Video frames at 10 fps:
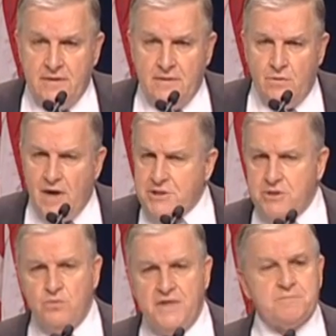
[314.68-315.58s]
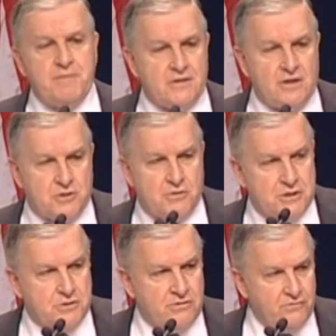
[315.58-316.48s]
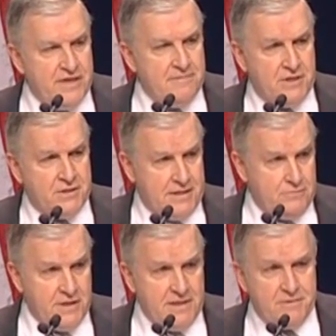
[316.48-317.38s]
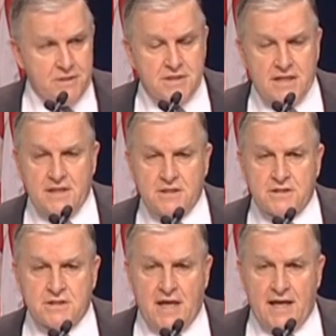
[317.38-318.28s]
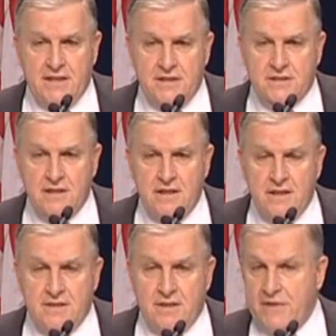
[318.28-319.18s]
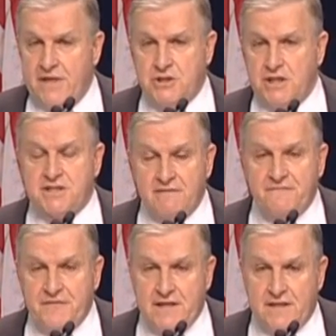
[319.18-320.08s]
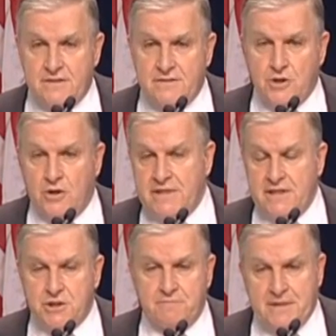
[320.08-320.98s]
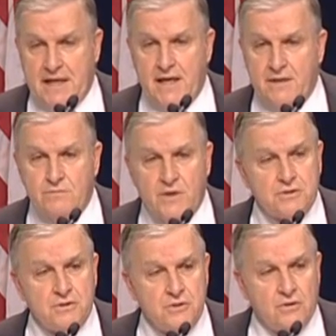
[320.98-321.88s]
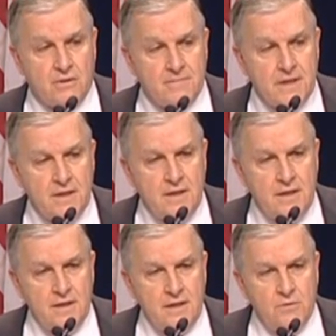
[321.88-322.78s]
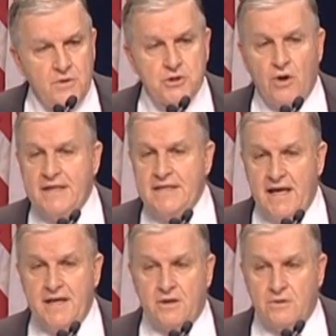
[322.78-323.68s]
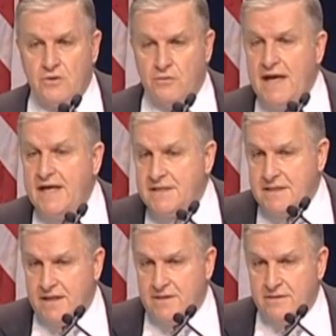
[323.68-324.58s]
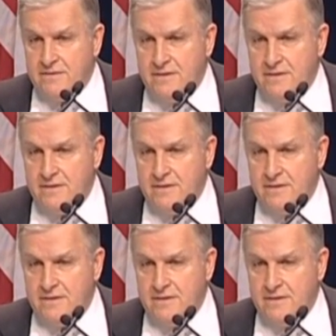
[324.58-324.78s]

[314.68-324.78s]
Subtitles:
Why should we spend our treasure in rehabilitating societies that we had just defeated, Germany, Japan, Western Europe? We joined NATO, created NATO.